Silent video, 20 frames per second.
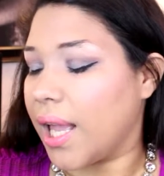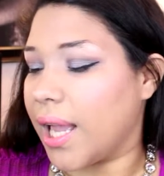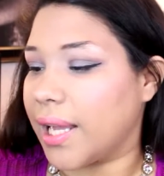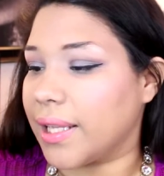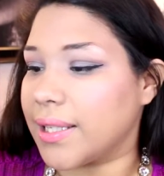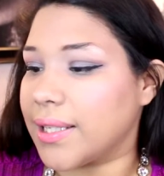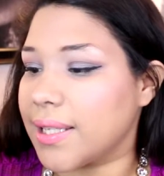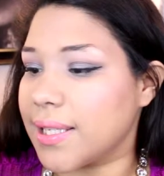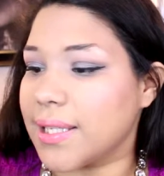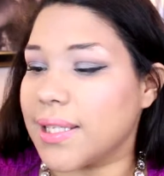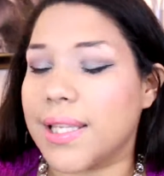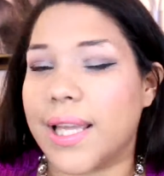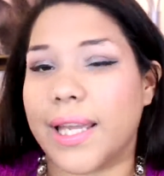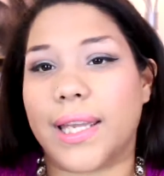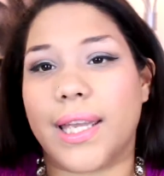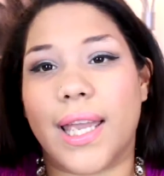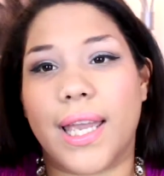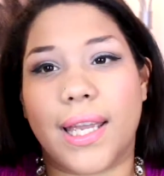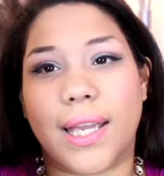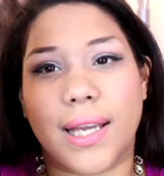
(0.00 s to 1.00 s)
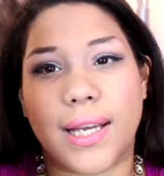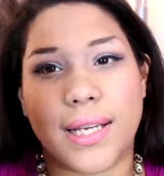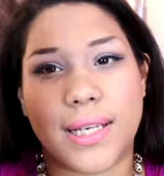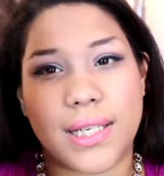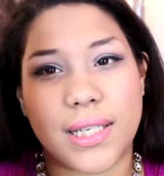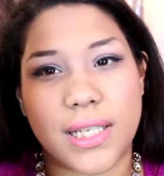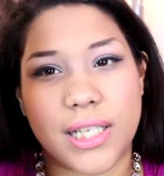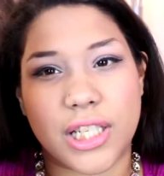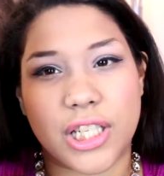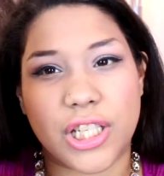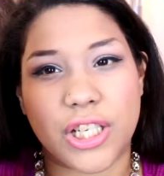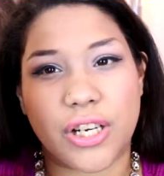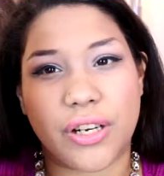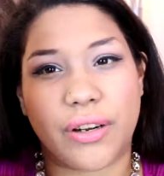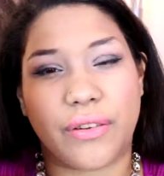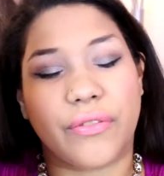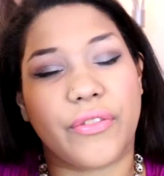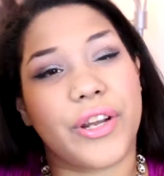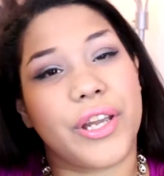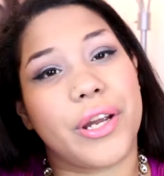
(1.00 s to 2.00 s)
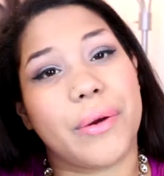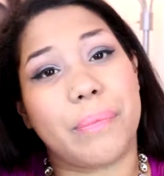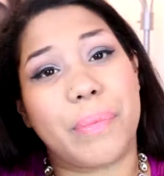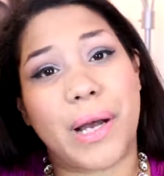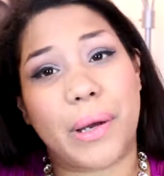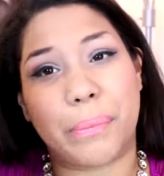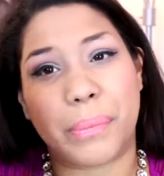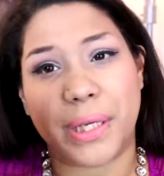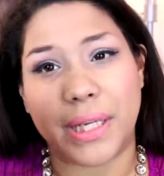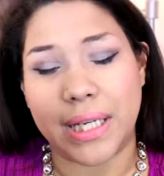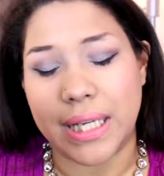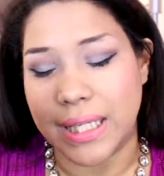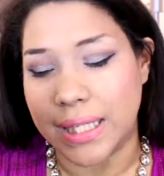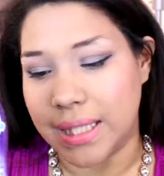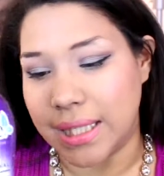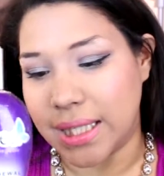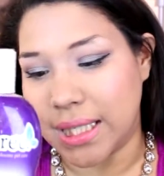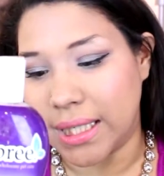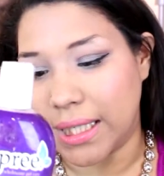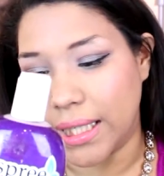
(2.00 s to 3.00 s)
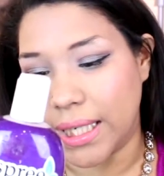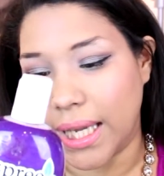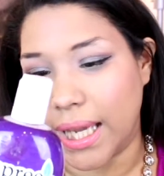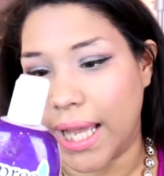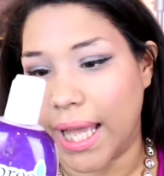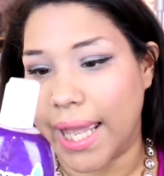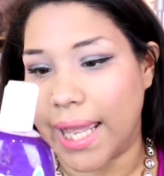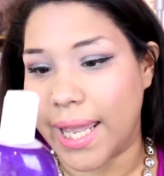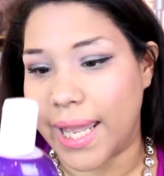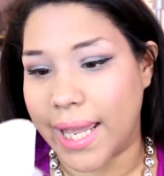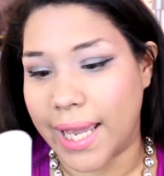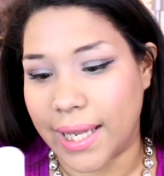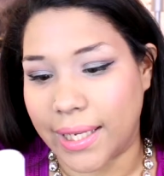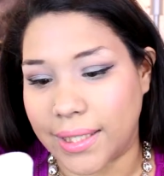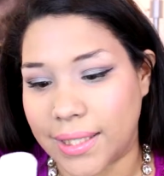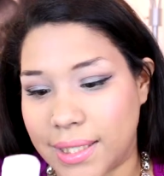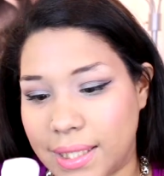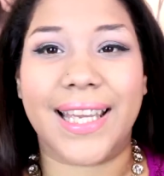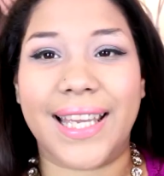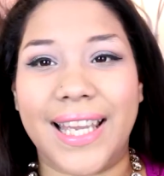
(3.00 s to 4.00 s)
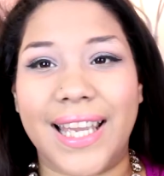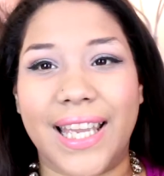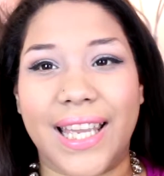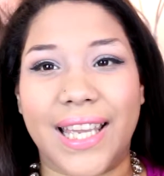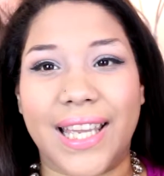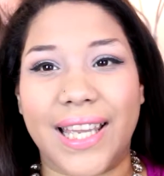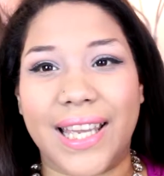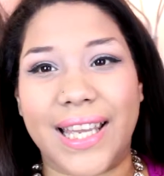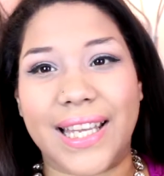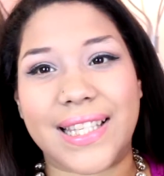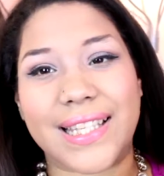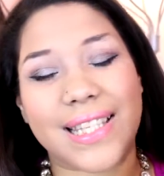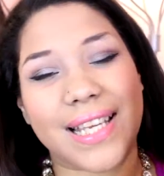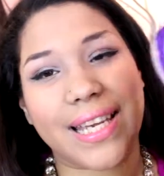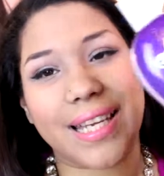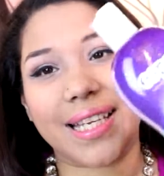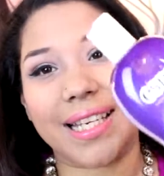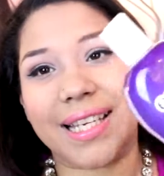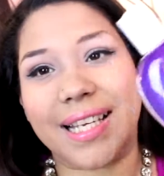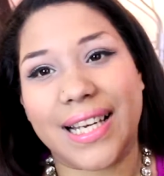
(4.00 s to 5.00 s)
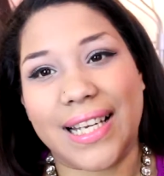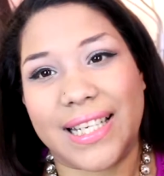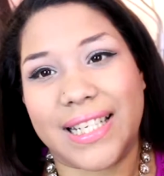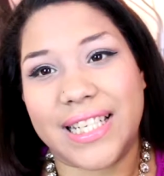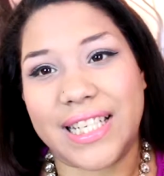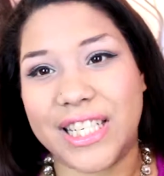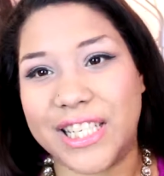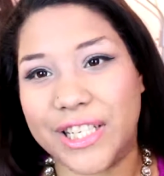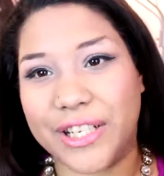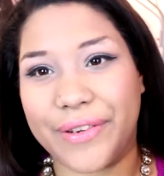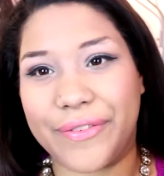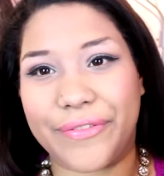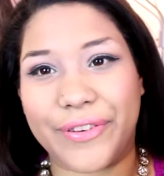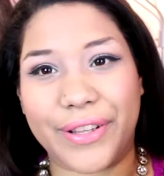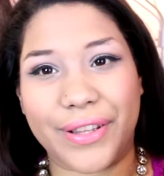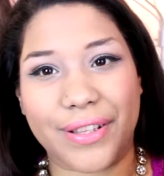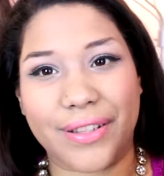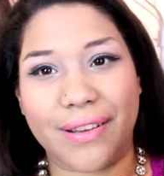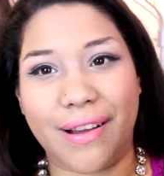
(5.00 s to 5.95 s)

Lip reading: and this is like a conditioner for your puppies, and it's like conditioner for the